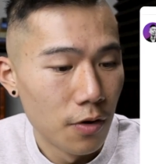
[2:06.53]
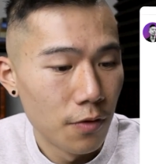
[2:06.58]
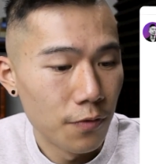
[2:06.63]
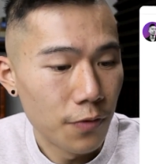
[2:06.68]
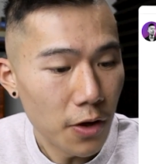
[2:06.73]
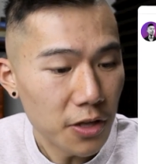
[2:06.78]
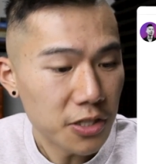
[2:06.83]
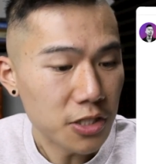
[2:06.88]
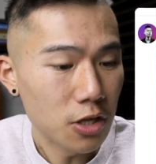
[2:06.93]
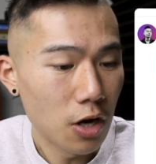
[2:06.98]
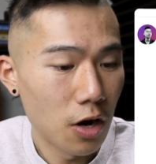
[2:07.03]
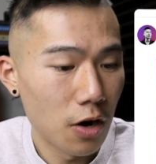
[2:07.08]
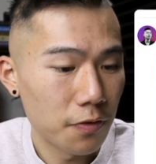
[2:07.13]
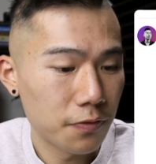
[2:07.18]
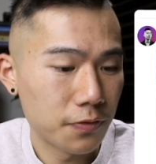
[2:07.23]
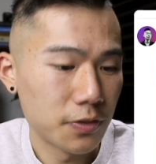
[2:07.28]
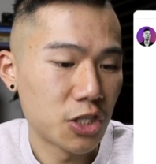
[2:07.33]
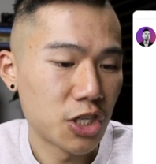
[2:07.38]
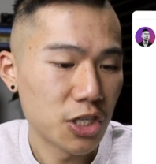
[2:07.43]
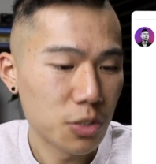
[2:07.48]
First
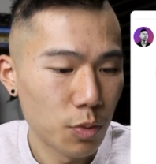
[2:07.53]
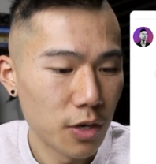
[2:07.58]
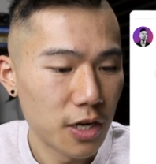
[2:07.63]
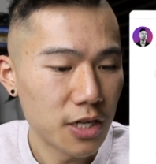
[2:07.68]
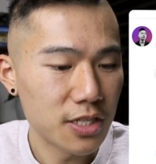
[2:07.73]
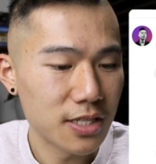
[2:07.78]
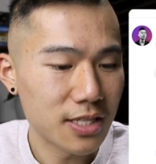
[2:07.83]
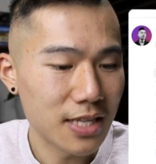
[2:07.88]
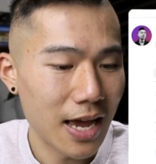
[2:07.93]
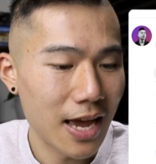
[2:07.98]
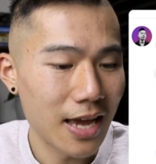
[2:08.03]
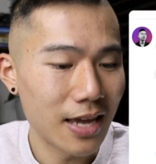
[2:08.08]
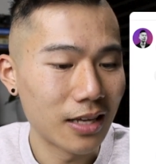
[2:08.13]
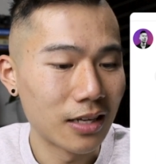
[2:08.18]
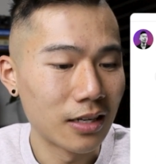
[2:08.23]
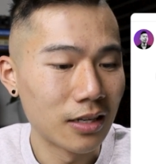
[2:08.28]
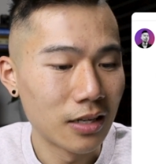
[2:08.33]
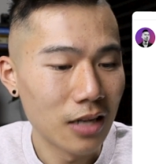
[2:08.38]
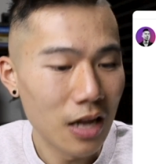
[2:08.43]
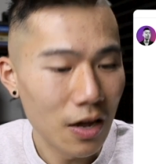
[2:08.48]
off, just wanted to say,
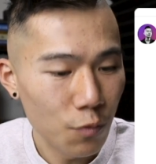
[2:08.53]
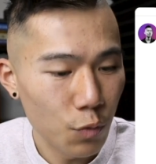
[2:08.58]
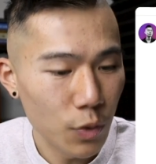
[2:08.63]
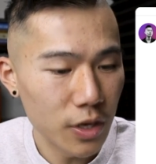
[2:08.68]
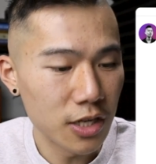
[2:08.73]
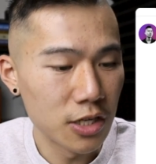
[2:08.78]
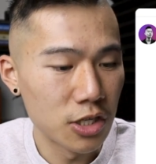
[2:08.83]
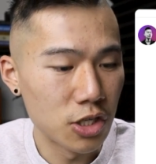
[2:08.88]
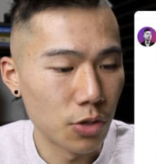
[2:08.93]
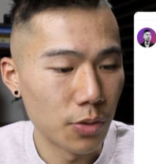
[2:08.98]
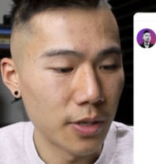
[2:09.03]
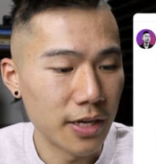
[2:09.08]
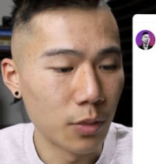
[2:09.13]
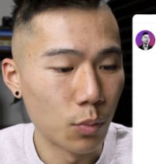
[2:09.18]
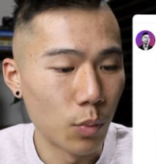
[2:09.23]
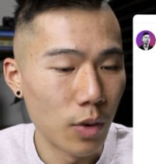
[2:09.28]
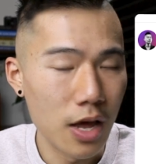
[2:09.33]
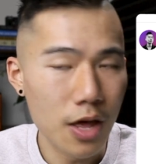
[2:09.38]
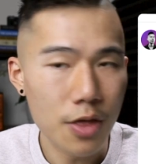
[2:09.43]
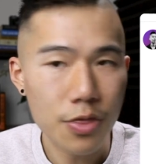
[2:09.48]
love what you're
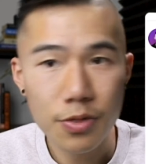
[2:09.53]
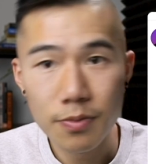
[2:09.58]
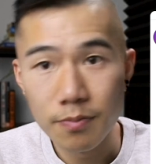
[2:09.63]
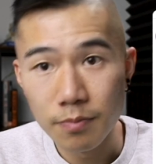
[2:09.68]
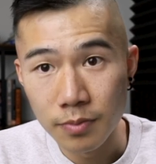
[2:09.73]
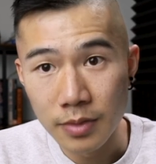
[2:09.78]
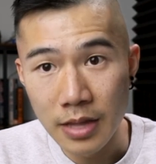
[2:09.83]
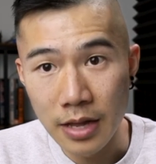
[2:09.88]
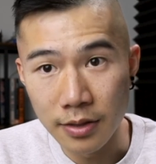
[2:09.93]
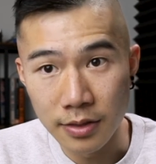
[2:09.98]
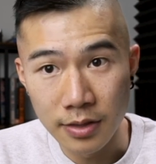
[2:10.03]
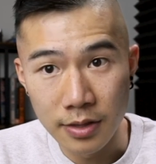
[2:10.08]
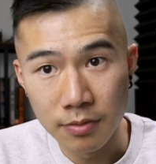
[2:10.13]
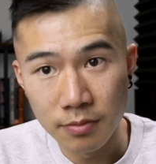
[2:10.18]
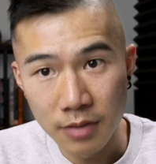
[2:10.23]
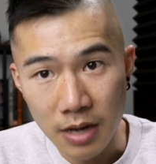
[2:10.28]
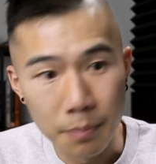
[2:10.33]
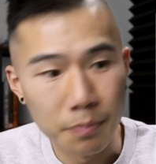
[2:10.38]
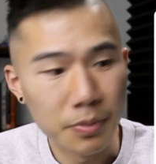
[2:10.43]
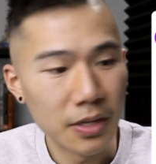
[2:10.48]
doing with that
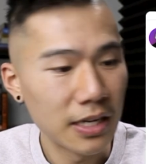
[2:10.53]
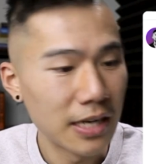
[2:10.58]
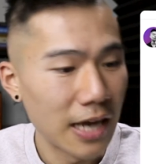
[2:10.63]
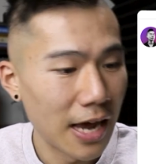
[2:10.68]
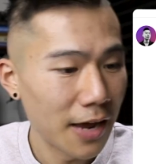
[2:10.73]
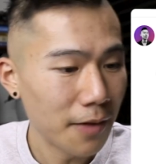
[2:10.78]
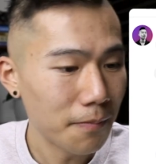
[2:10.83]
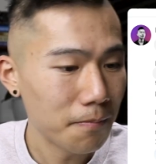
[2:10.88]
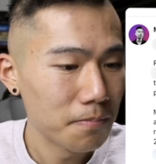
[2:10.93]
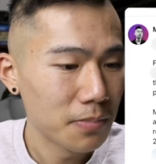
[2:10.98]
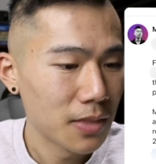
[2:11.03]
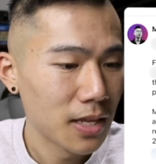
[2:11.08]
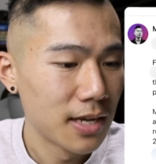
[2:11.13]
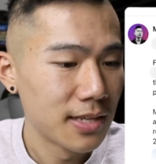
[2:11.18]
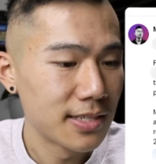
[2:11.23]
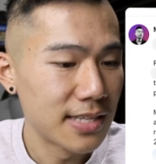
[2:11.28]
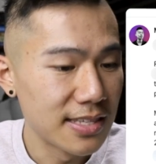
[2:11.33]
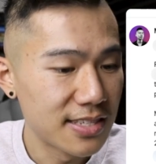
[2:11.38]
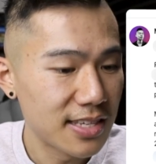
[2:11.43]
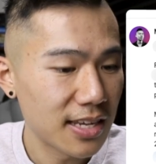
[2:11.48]
company name.
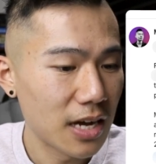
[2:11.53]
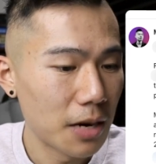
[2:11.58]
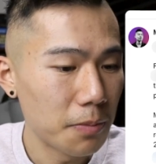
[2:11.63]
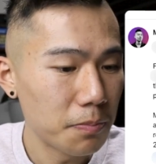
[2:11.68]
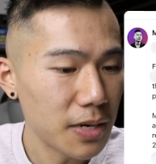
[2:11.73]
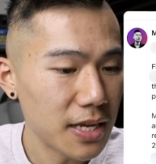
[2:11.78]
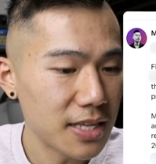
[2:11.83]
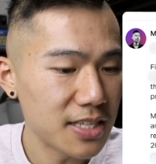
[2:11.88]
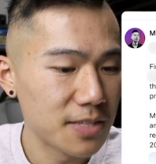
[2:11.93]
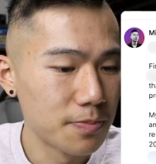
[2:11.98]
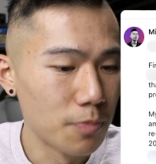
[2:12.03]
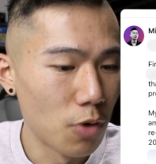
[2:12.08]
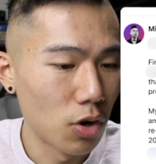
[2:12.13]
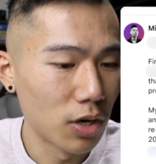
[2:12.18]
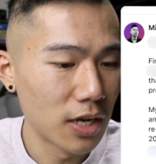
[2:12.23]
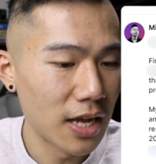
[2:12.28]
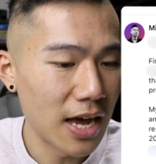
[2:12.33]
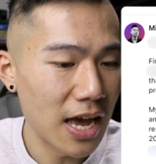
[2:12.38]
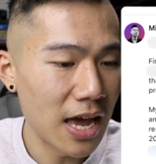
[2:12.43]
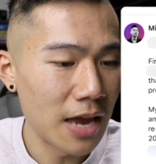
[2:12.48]
Since the company is
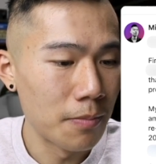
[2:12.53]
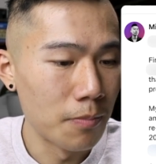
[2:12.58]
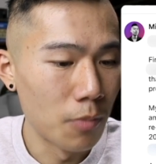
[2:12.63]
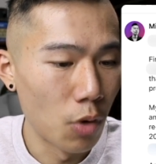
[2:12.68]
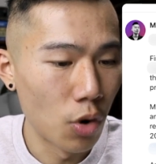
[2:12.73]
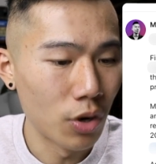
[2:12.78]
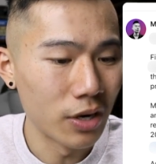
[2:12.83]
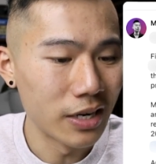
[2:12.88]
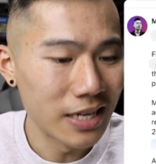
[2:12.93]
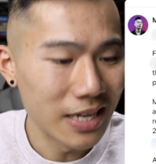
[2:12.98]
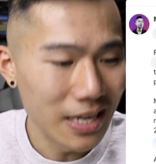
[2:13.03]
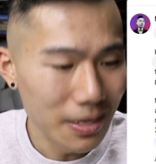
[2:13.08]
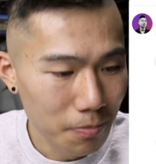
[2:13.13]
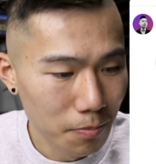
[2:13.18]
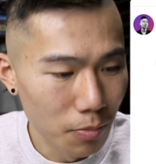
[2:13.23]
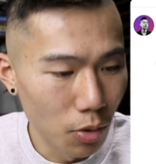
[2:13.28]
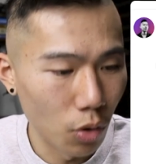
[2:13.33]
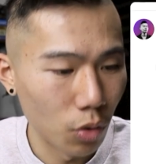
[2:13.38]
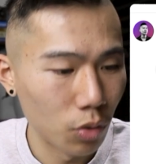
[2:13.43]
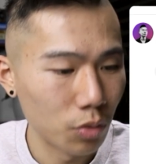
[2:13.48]
smaller and more
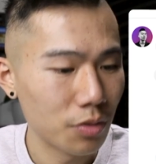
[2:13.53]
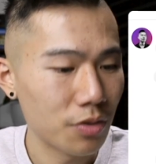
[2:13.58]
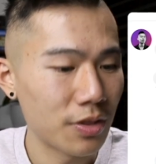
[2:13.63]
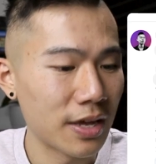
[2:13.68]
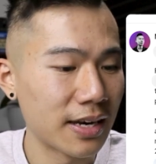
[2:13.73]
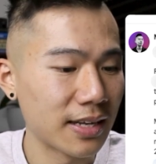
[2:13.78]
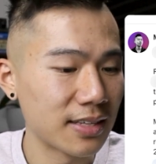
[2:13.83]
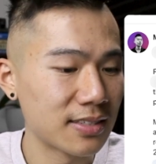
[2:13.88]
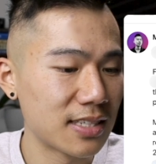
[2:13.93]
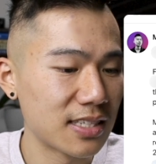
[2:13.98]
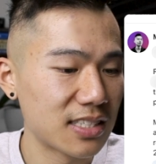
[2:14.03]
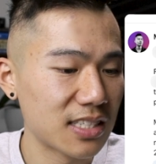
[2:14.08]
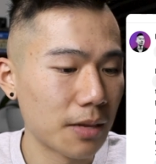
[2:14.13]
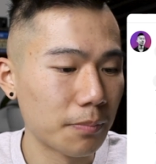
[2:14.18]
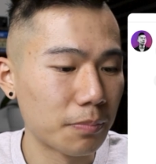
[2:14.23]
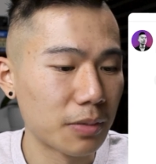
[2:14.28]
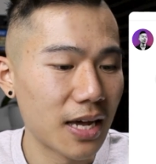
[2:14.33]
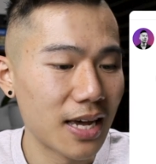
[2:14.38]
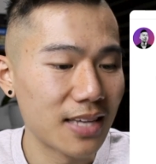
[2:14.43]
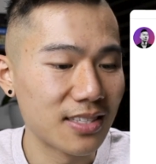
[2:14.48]
nimble than
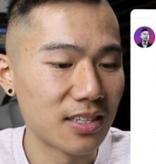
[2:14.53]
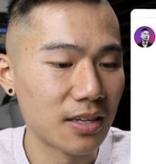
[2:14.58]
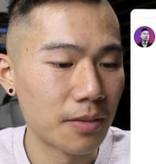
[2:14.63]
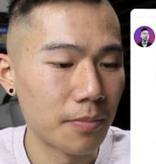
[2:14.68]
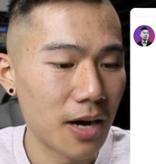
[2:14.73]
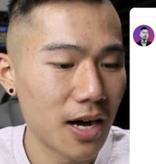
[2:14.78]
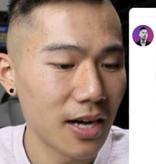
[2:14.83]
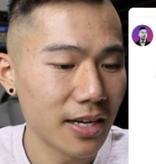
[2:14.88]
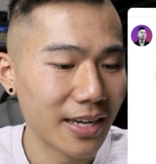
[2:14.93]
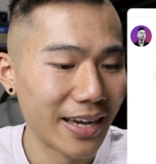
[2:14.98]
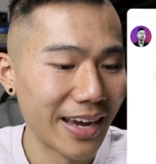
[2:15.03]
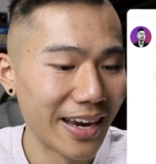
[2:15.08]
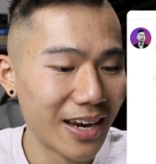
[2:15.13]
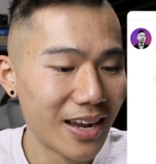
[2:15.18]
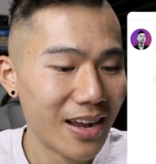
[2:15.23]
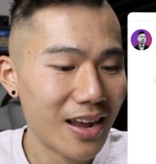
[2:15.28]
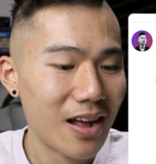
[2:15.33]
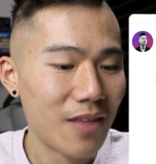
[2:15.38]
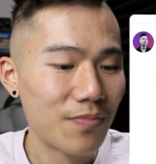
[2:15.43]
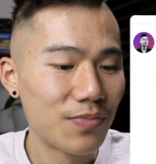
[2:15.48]
existing players in the market,
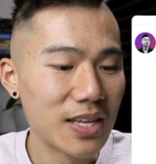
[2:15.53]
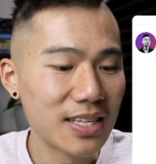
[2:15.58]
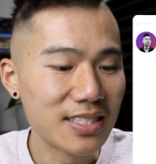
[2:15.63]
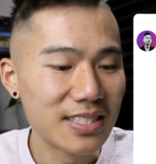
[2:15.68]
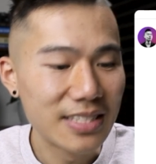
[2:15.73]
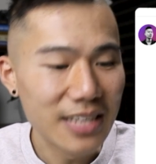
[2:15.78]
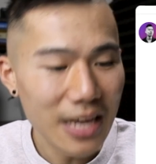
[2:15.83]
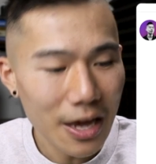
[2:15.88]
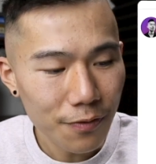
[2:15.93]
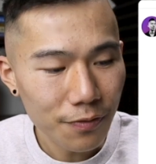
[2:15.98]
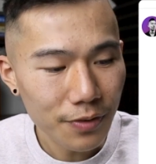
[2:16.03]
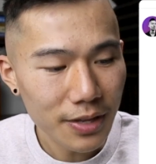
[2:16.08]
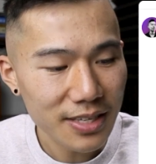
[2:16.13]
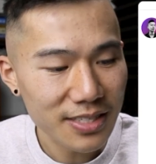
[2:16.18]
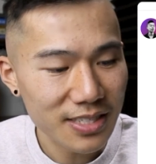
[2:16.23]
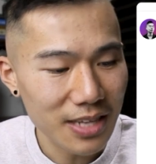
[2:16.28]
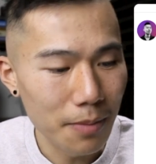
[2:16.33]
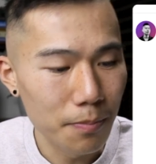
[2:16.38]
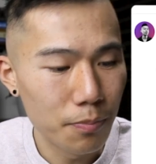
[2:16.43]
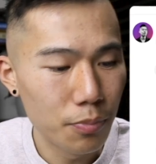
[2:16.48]
there's definitely
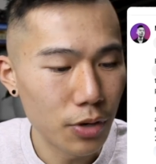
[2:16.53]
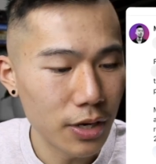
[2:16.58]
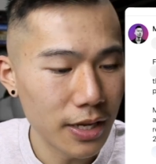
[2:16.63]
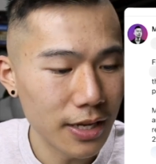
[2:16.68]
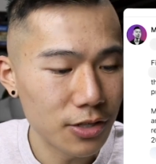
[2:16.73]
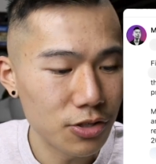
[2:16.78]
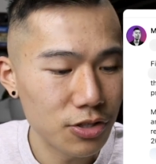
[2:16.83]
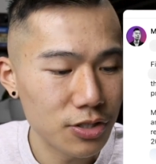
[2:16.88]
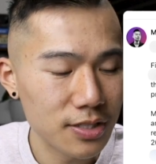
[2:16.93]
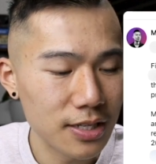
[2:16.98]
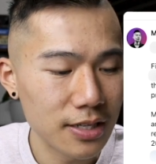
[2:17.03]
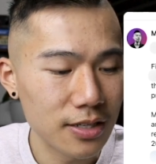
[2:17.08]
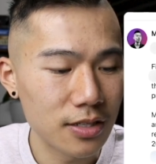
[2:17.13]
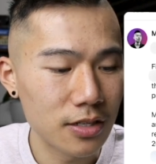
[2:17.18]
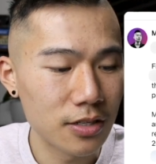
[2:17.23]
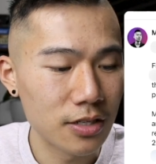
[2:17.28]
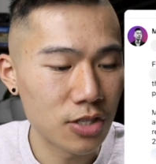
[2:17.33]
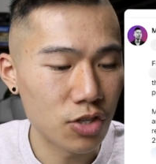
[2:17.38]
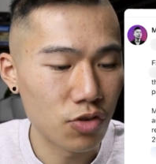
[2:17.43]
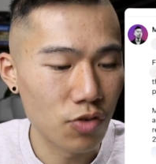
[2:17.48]
some pretty
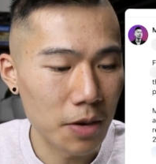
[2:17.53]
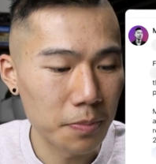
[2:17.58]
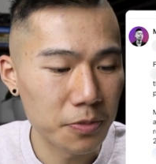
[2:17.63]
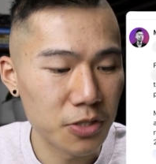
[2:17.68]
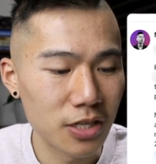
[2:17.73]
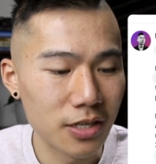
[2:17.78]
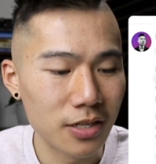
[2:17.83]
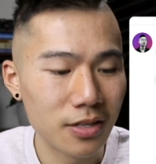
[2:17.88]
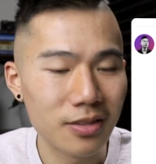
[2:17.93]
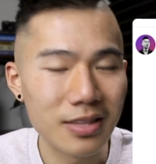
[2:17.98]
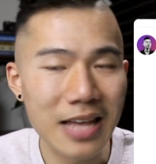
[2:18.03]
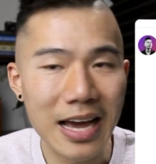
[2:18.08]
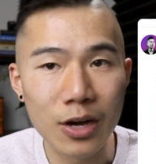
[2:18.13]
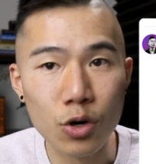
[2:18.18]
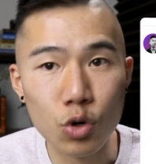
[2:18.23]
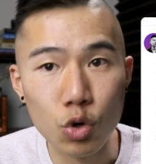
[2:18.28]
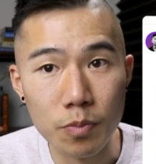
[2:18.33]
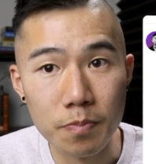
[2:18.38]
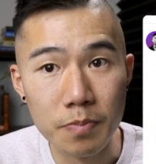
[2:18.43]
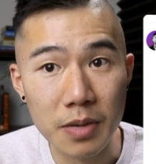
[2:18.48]
interesting disruption
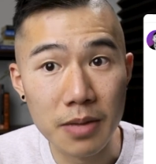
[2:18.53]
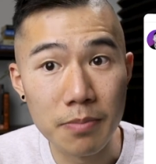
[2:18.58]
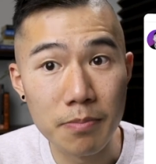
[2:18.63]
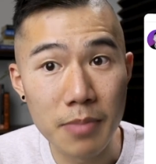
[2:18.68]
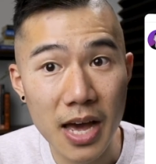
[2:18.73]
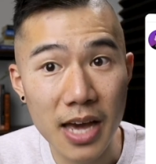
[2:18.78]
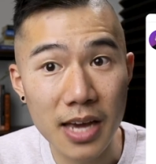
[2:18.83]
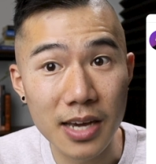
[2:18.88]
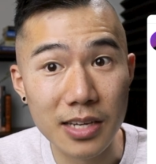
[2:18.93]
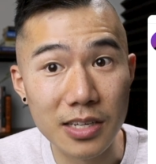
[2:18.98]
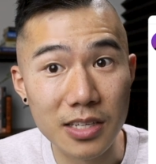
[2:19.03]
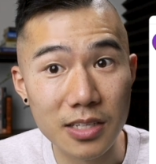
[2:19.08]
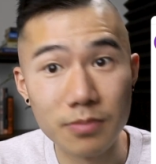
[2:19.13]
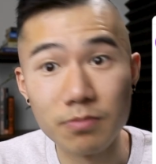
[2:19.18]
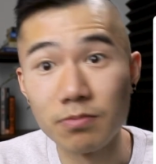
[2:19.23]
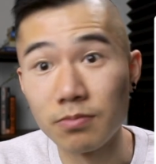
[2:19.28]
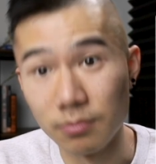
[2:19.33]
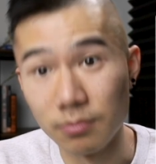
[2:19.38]
that could be made.